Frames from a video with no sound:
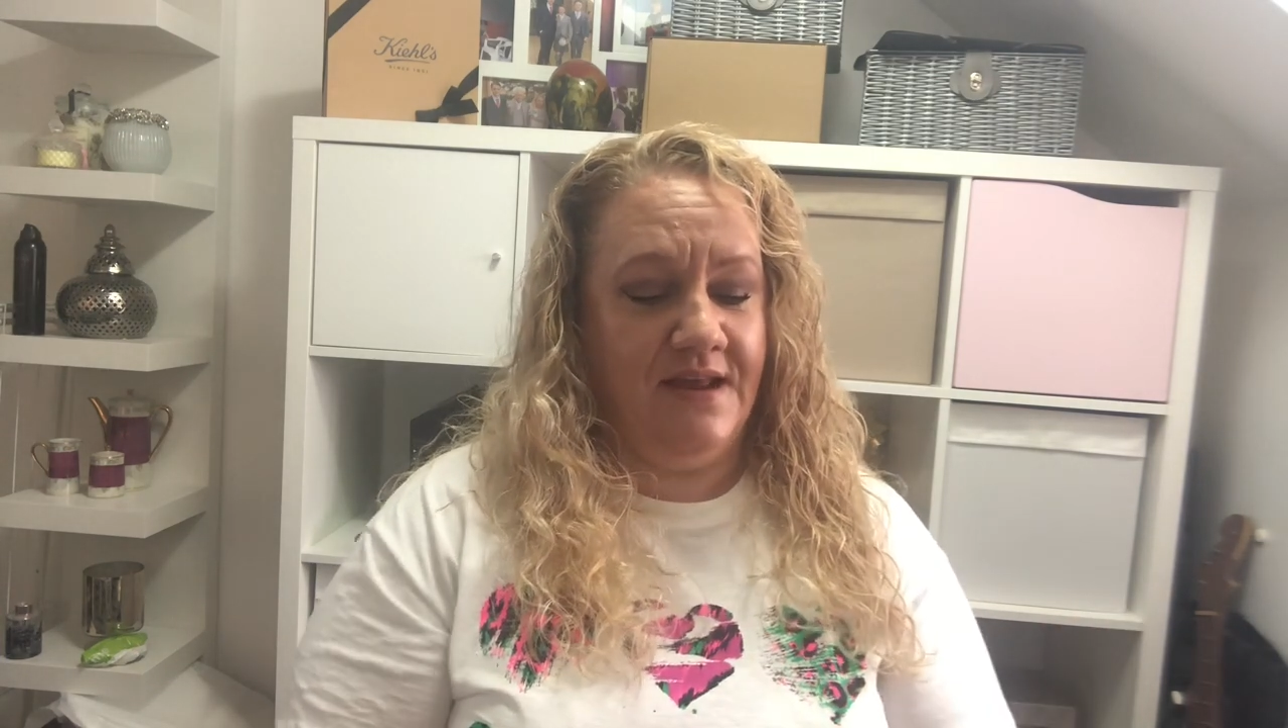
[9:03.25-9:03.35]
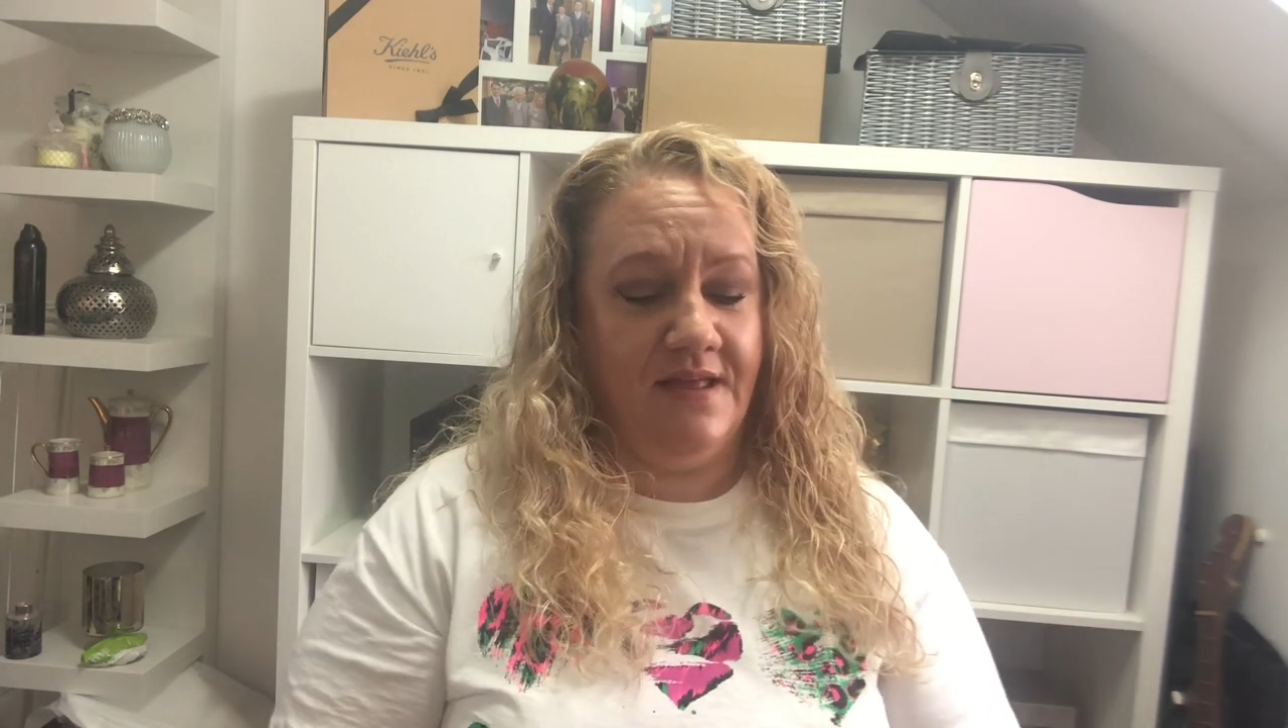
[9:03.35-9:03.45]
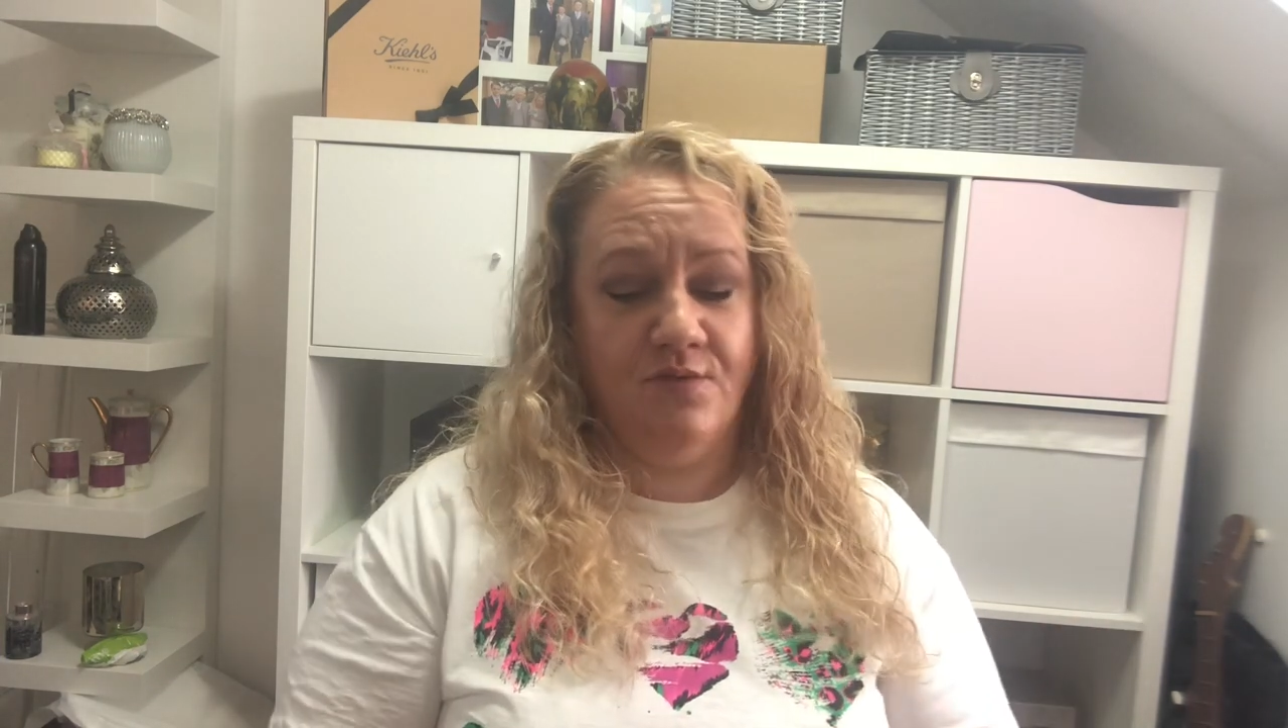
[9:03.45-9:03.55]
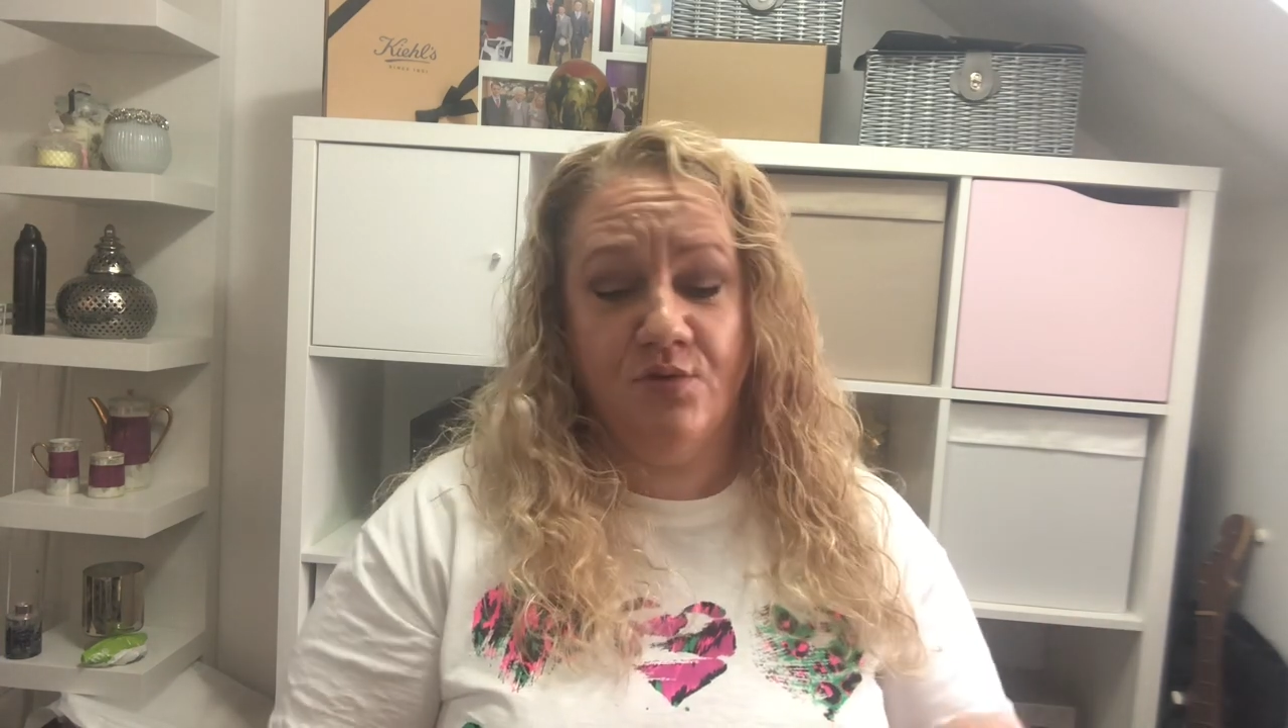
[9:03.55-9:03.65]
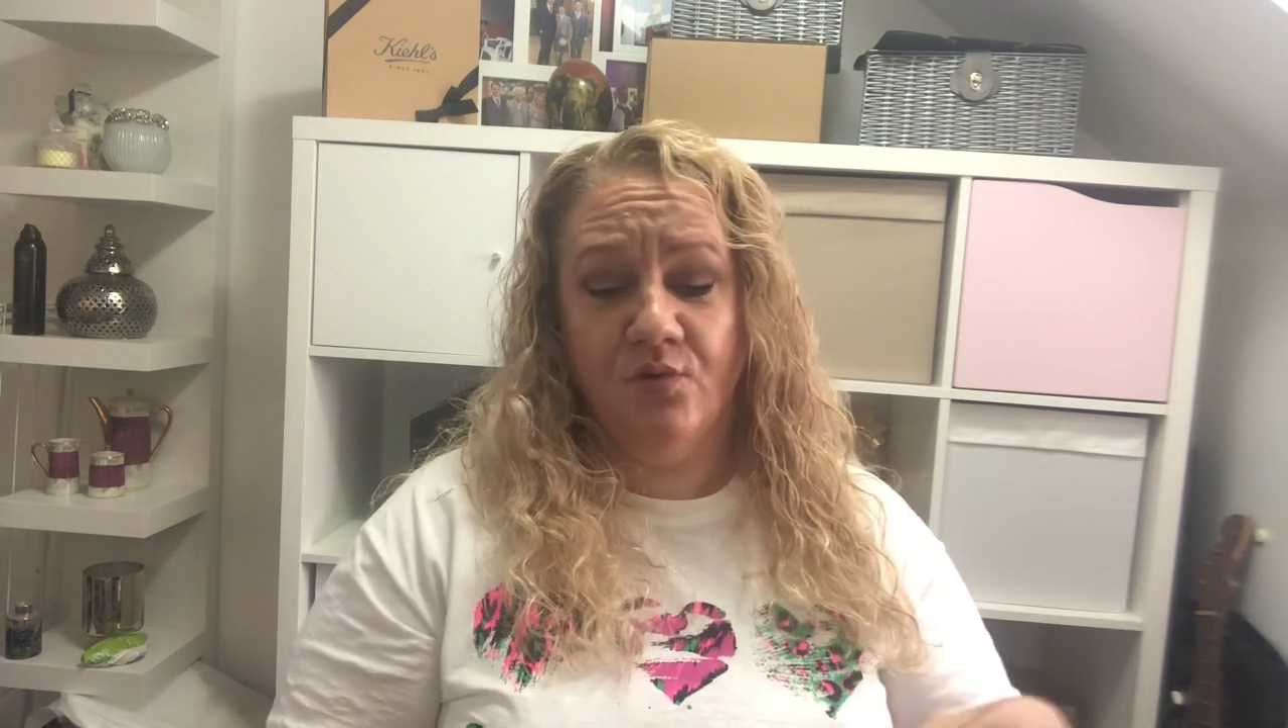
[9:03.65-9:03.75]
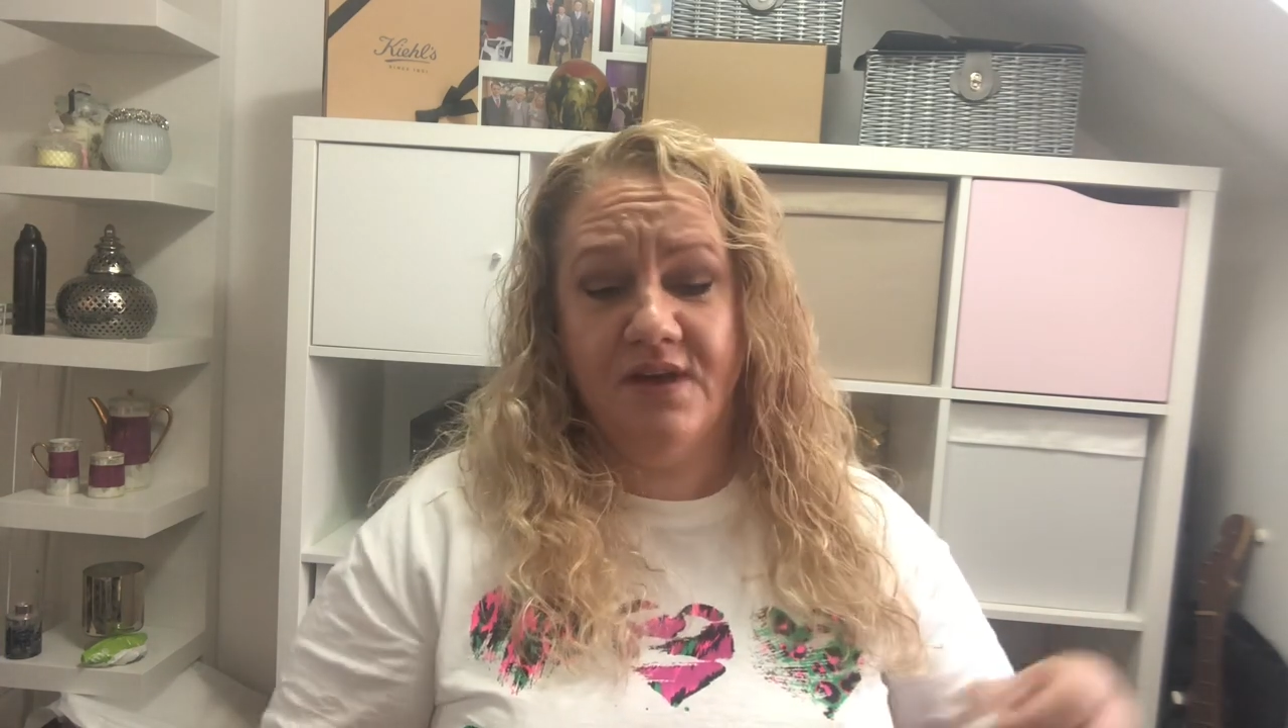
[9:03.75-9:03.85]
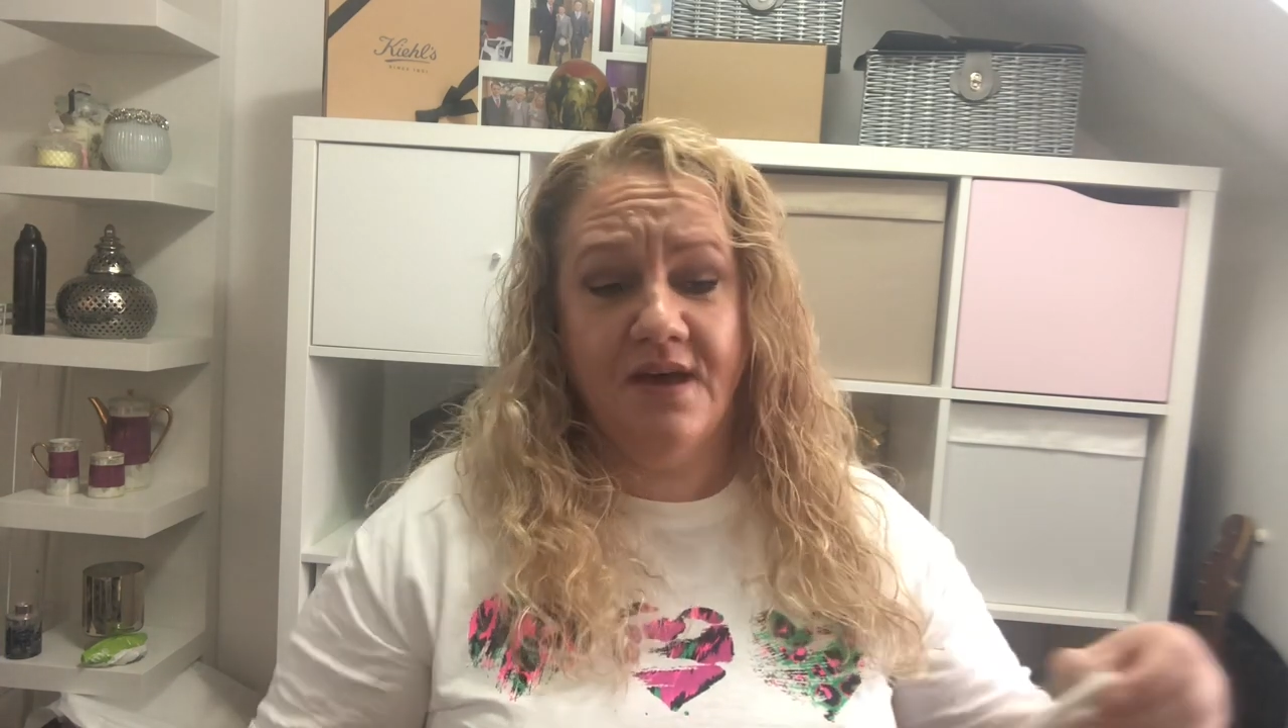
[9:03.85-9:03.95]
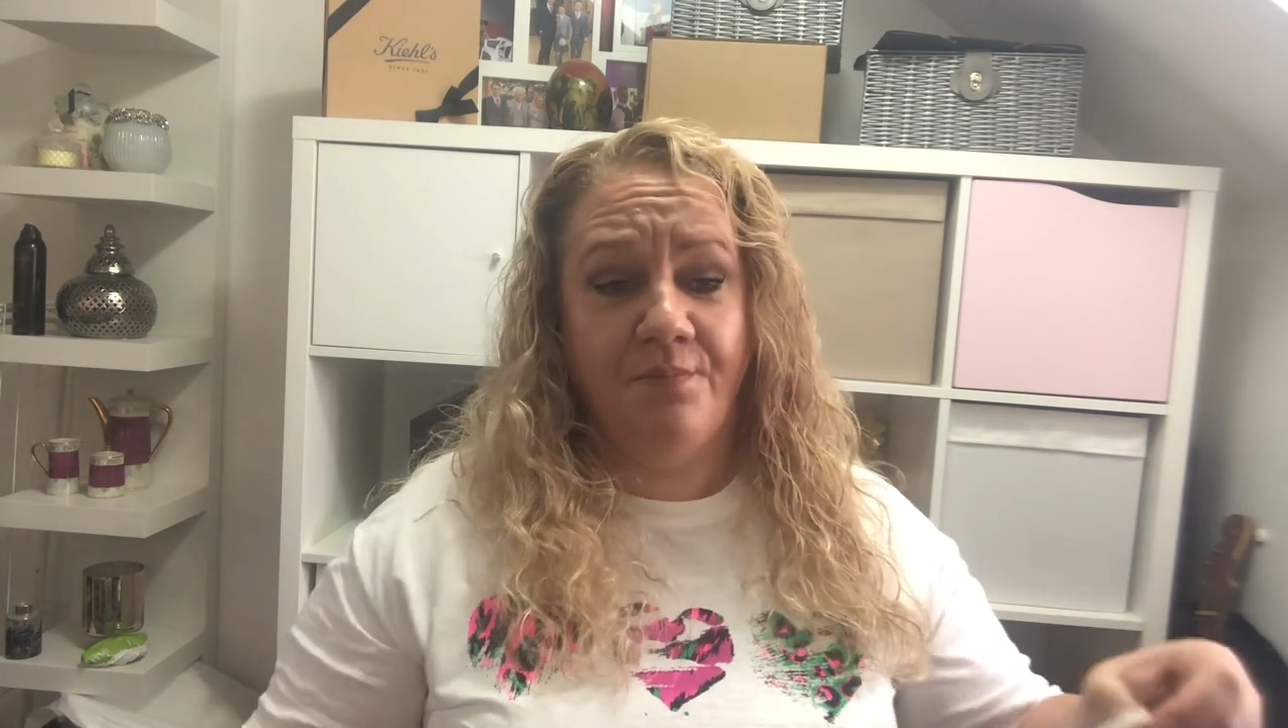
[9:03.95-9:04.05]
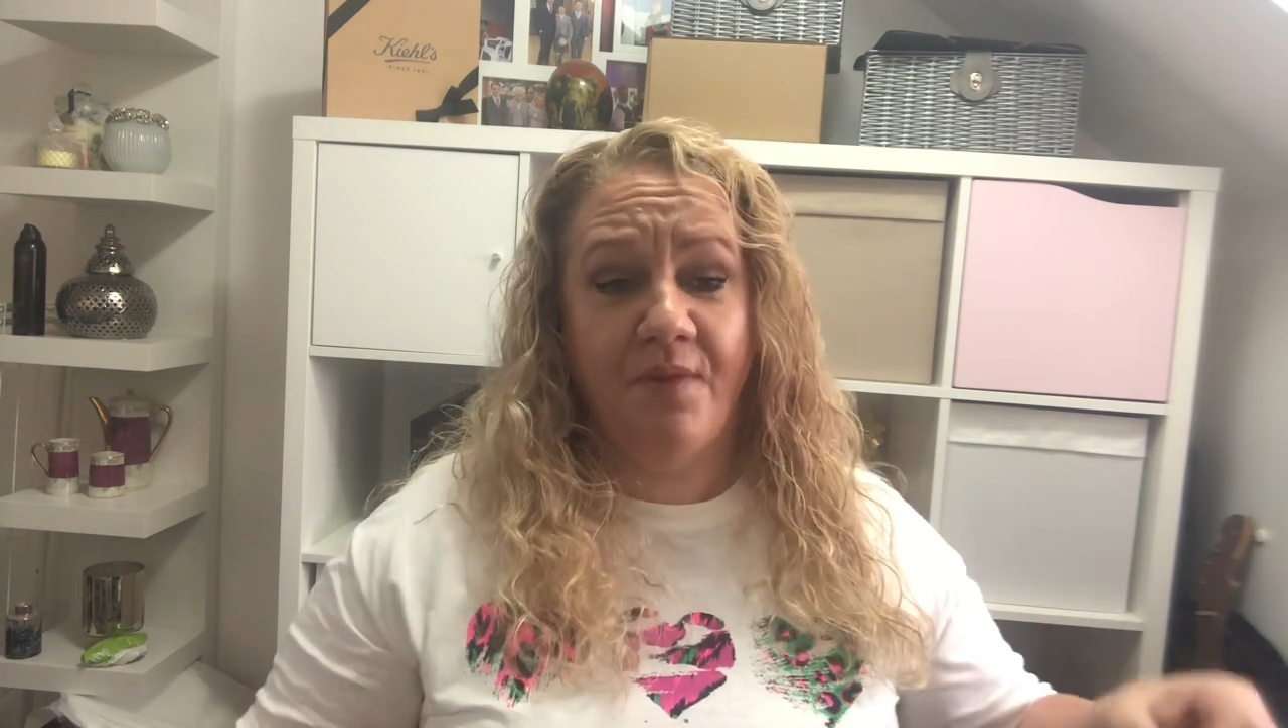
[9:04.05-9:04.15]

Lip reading: Antonia,